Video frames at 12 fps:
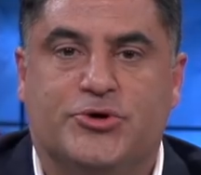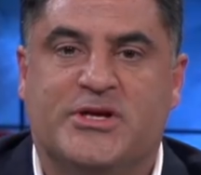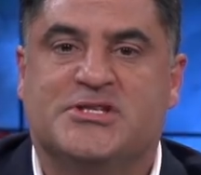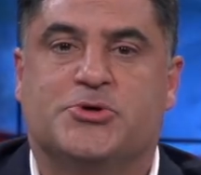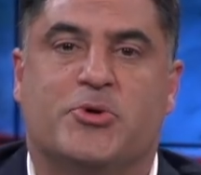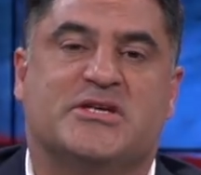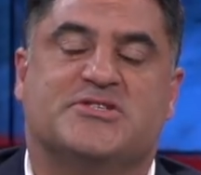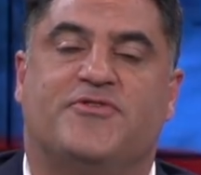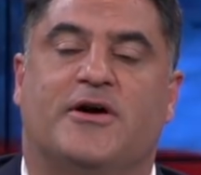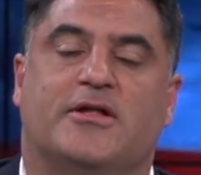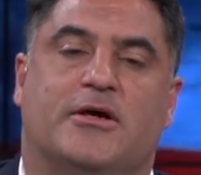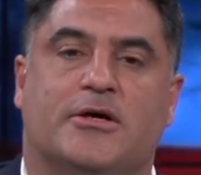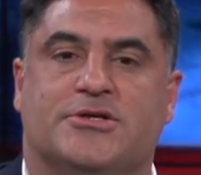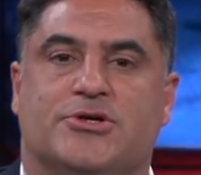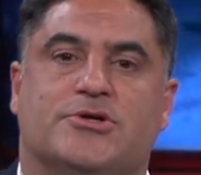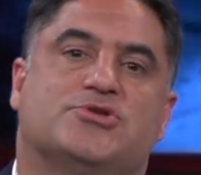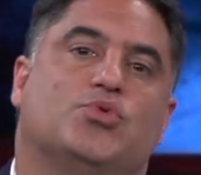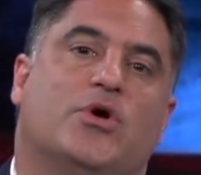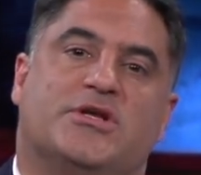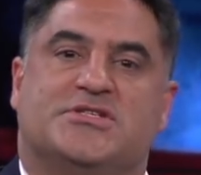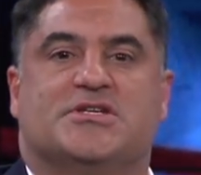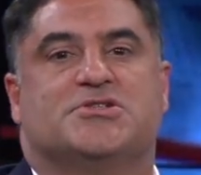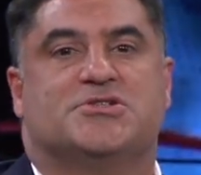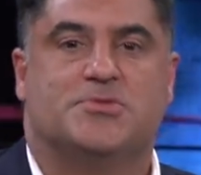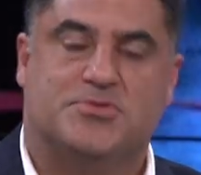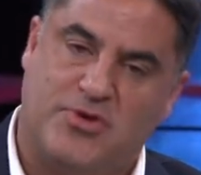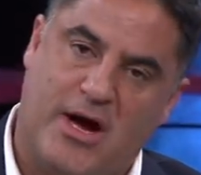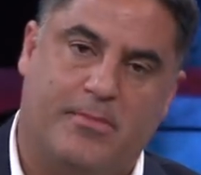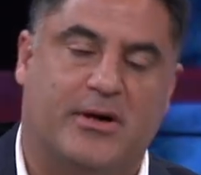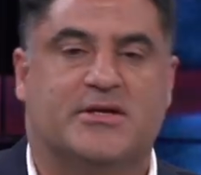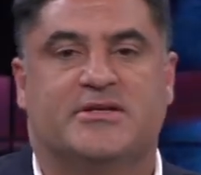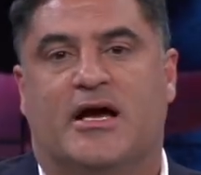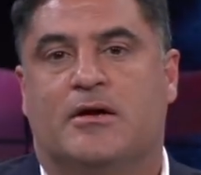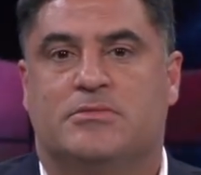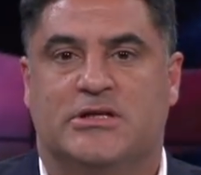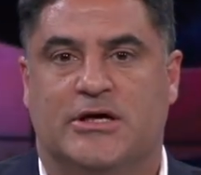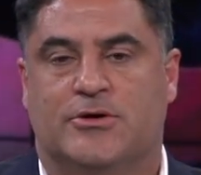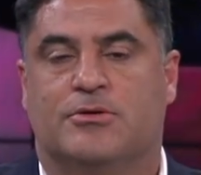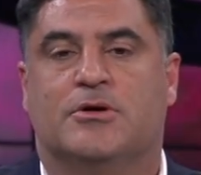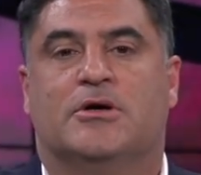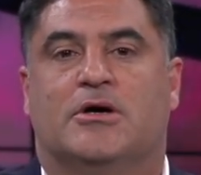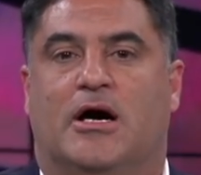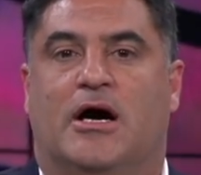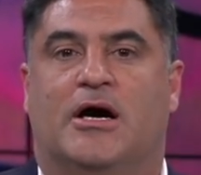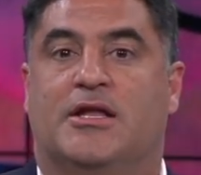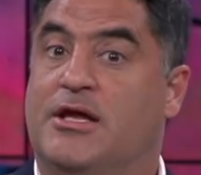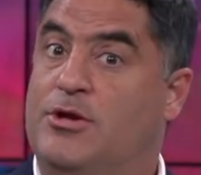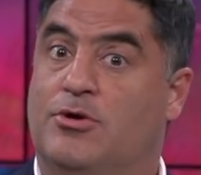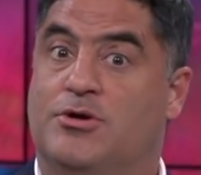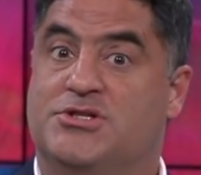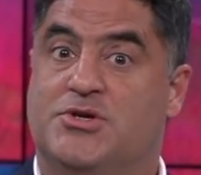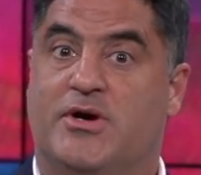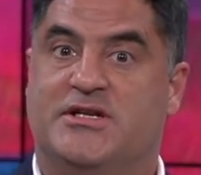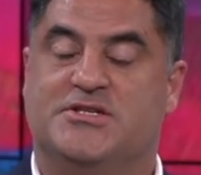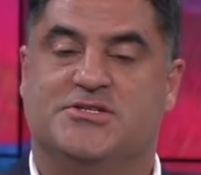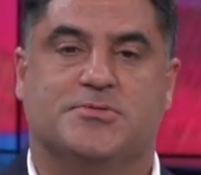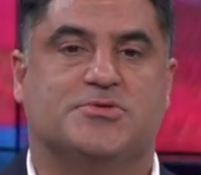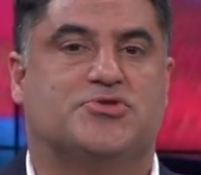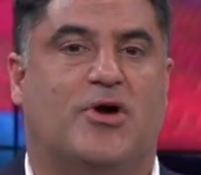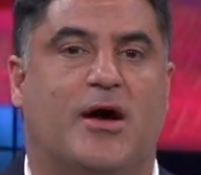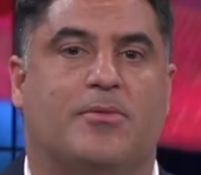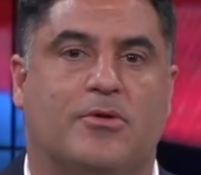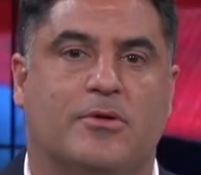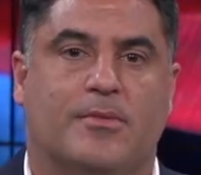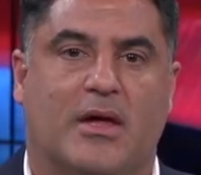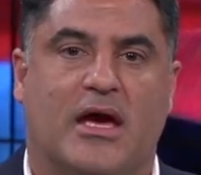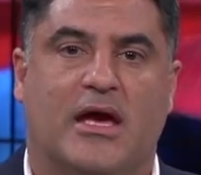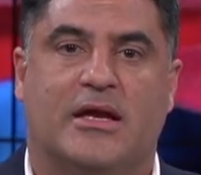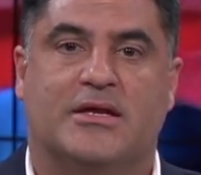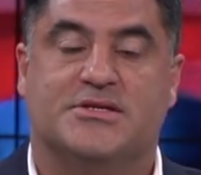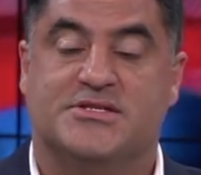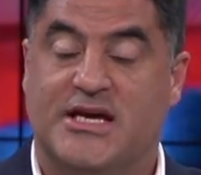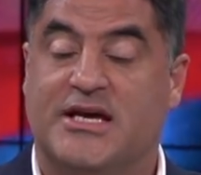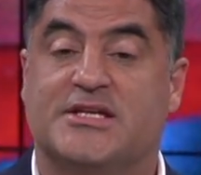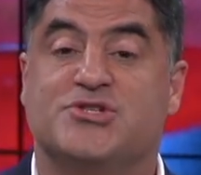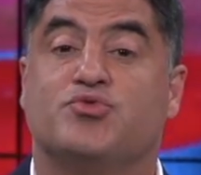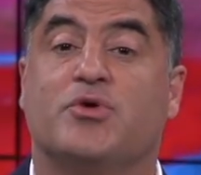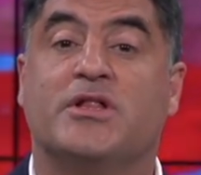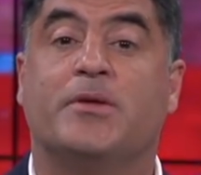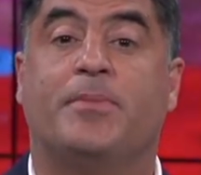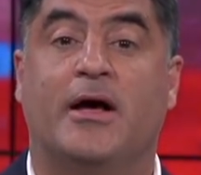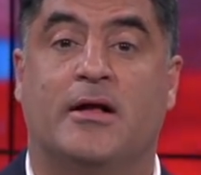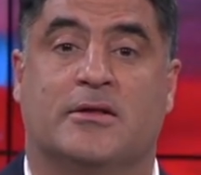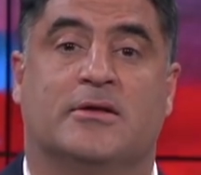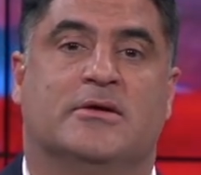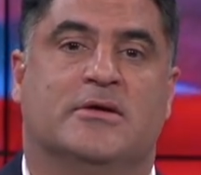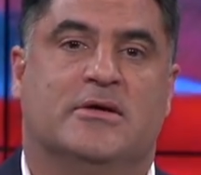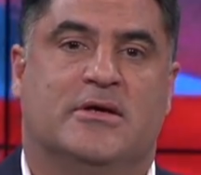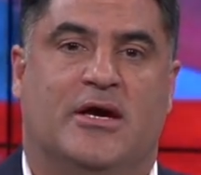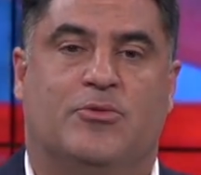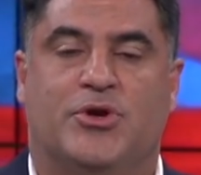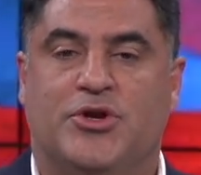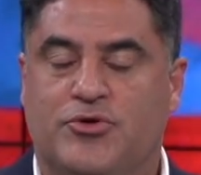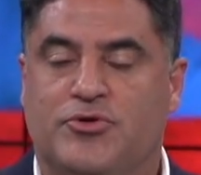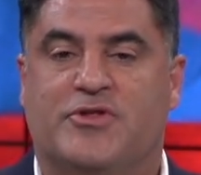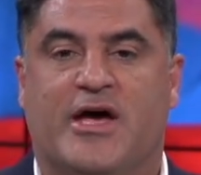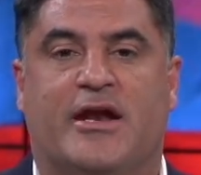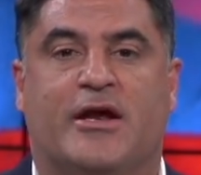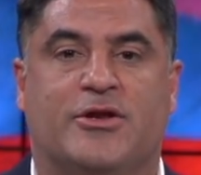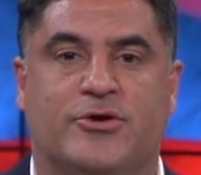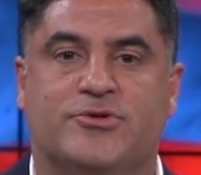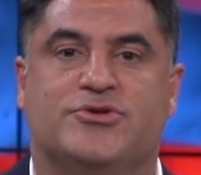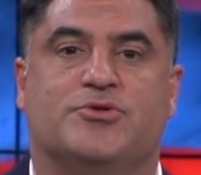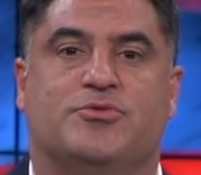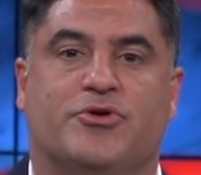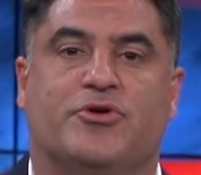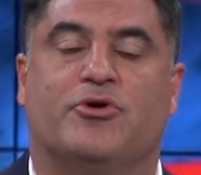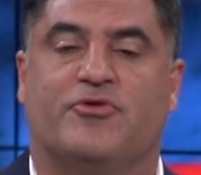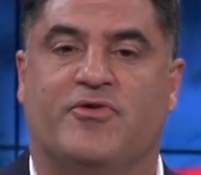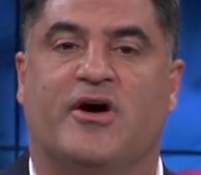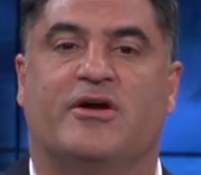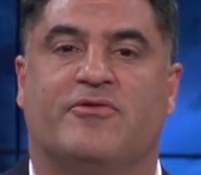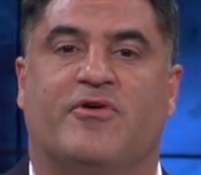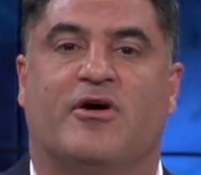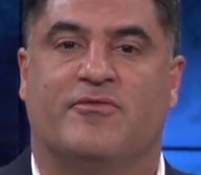easy ways to follow Young Turks. One is hit the subscribe button down below uh, then you're a TYT subscriber. And second is ring the bell. And when you do that on YouTube, you're notified of our